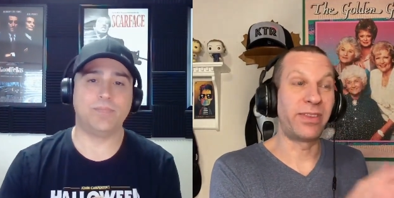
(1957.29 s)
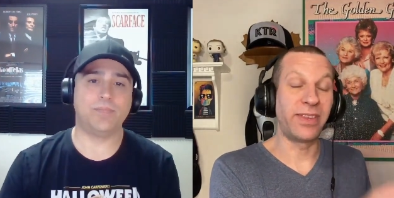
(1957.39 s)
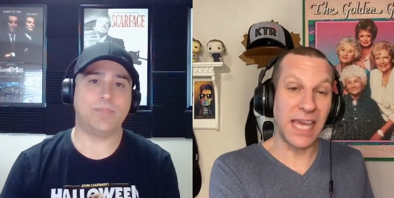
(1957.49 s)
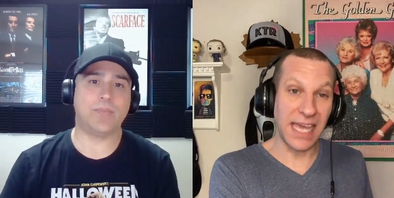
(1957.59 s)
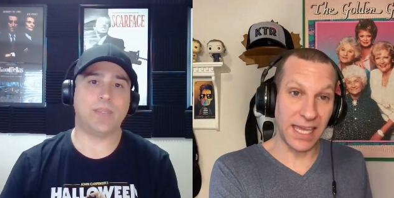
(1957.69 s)

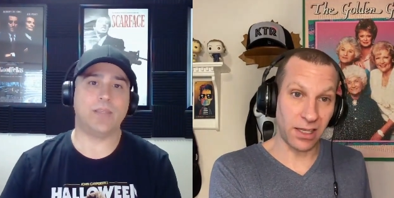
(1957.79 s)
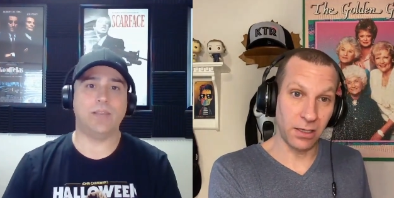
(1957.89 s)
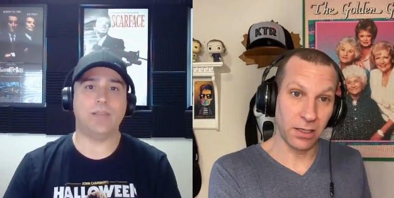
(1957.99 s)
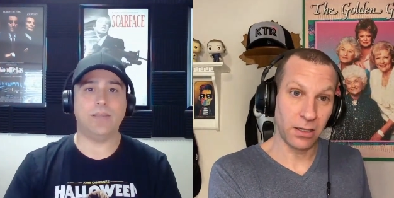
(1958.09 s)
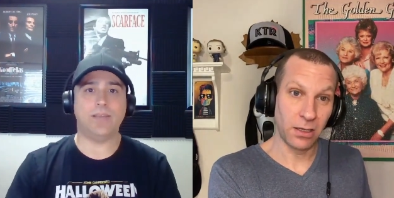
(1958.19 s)
Speaker 1: think
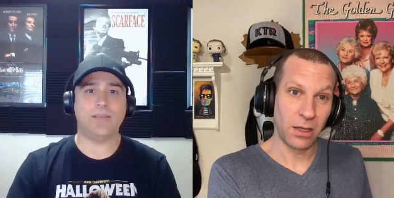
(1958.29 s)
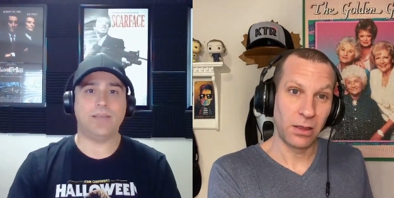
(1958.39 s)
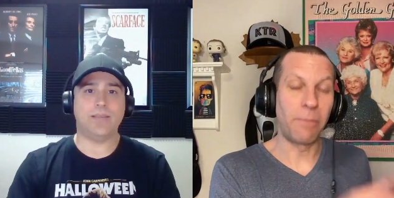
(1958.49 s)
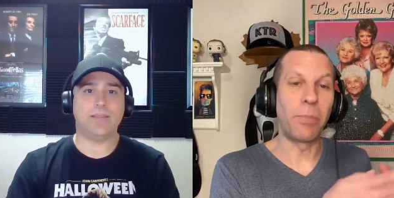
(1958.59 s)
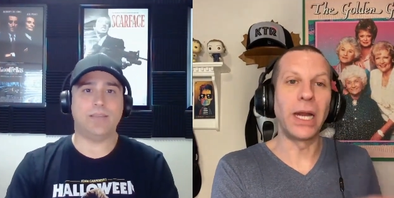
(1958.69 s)

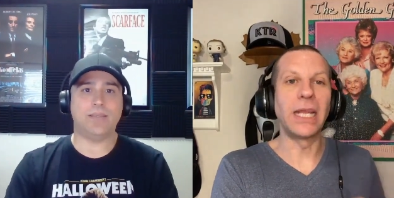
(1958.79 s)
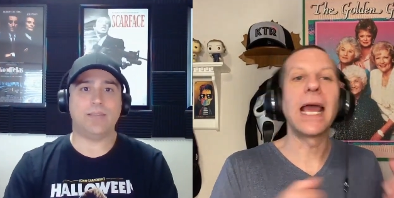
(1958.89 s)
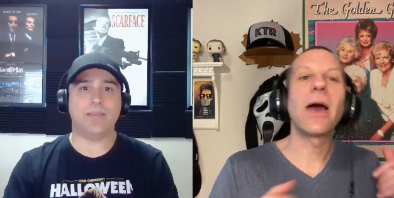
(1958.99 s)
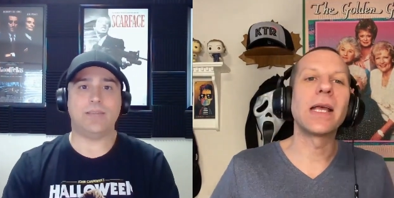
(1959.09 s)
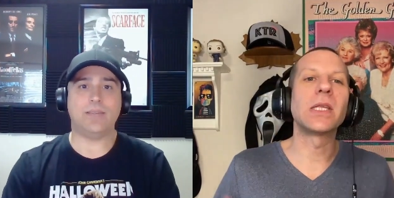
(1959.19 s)
that Buddy
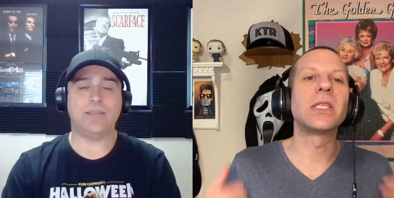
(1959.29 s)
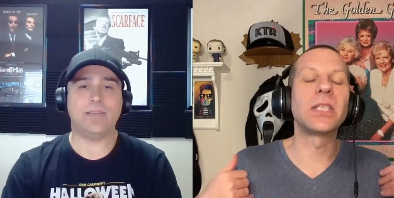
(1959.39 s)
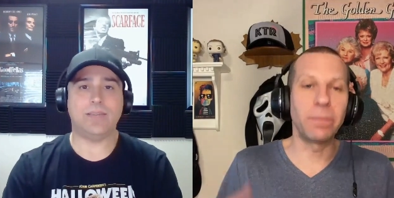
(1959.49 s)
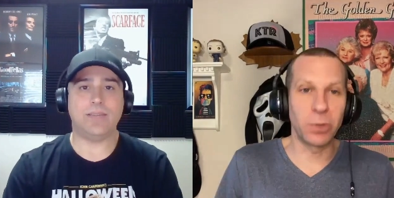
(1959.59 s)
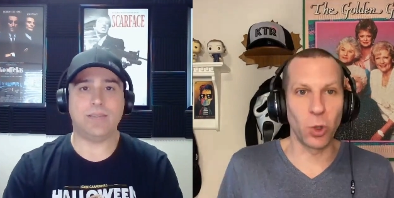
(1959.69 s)
now has
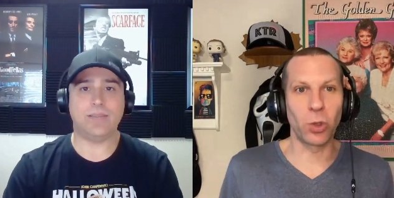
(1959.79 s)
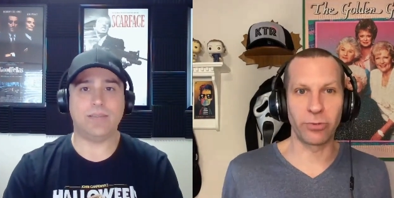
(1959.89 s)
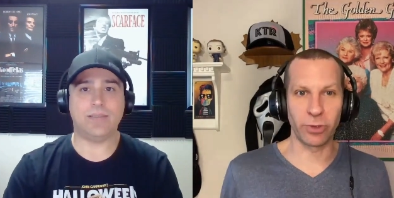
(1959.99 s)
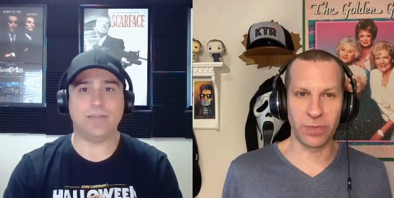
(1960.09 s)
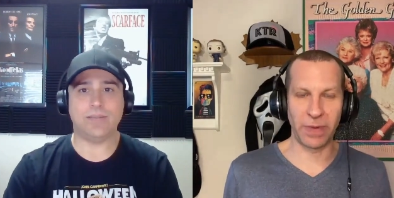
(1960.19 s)
some sort of
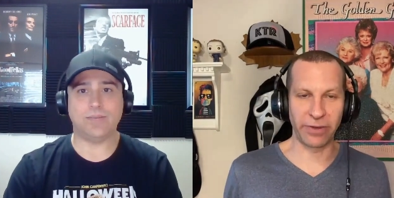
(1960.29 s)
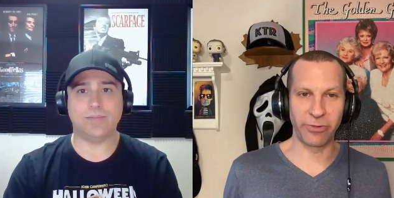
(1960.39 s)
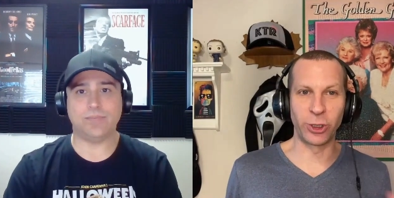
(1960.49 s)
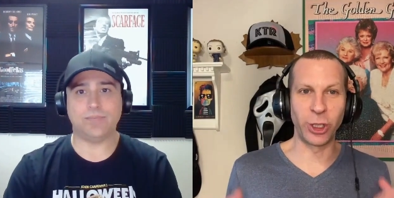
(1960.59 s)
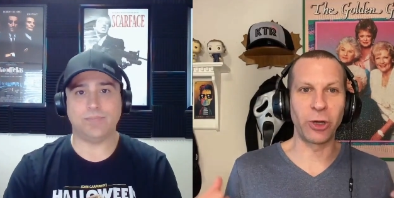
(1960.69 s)
respect
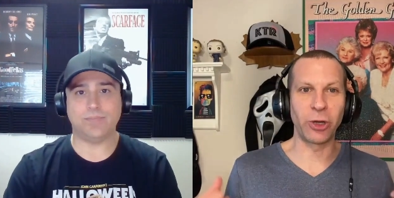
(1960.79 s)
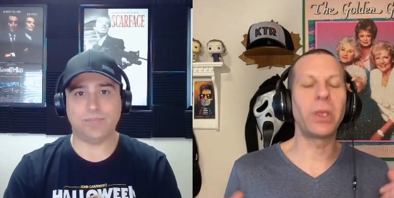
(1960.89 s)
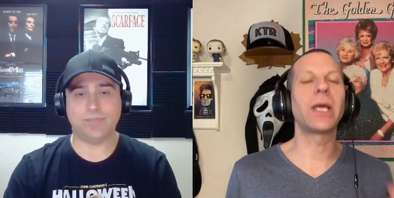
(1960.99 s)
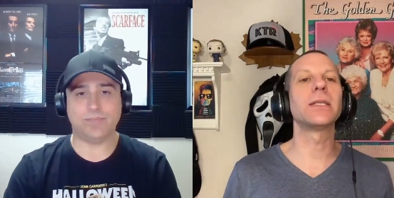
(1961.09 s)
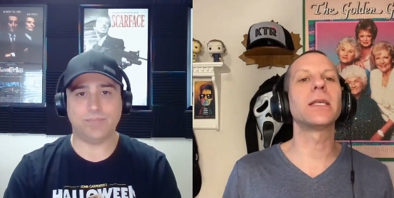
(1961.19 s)
for Jerry
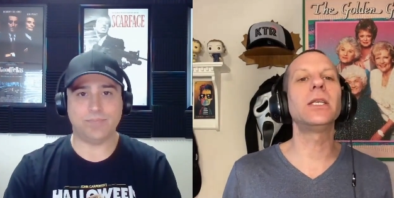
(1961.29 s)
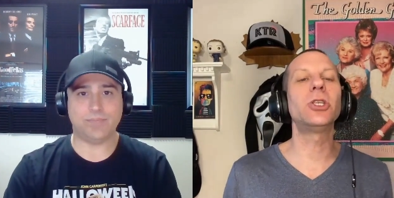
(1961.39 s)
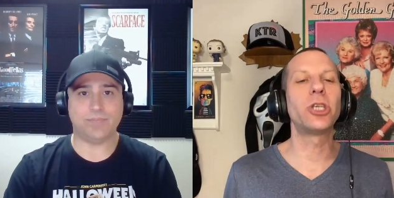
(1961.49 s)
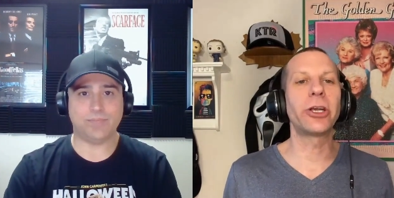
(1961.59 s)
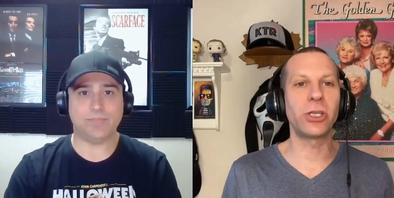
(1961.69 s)
because at
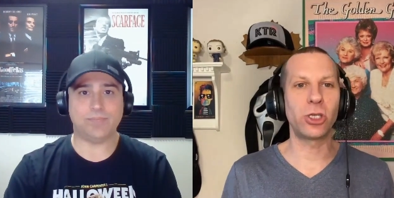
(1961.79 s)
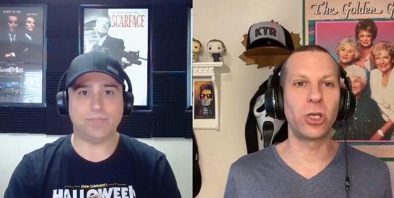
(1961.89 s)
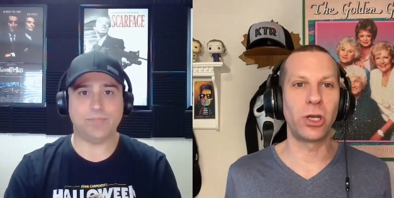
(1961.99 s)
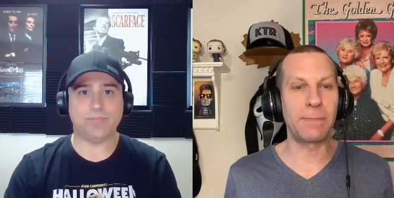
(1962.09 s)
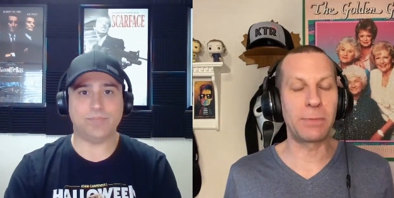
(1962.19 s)
least Jerry
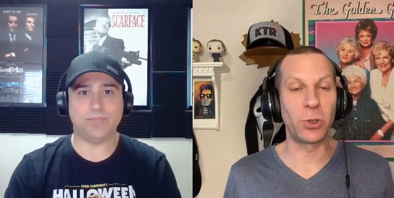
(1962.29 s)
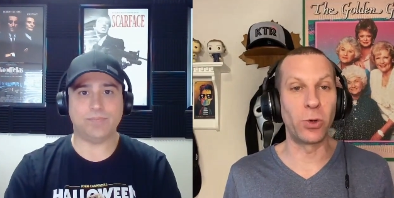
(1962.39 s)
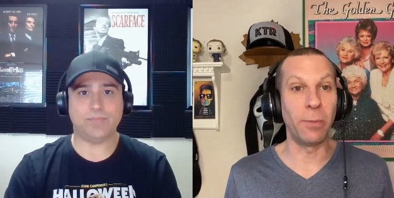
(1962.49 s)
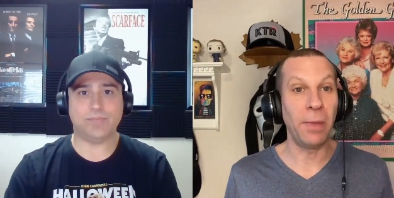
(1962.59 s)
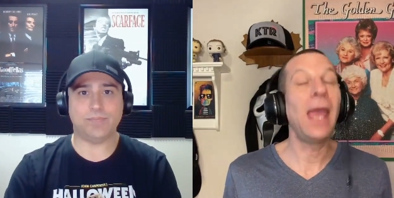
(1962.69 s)
stood up to him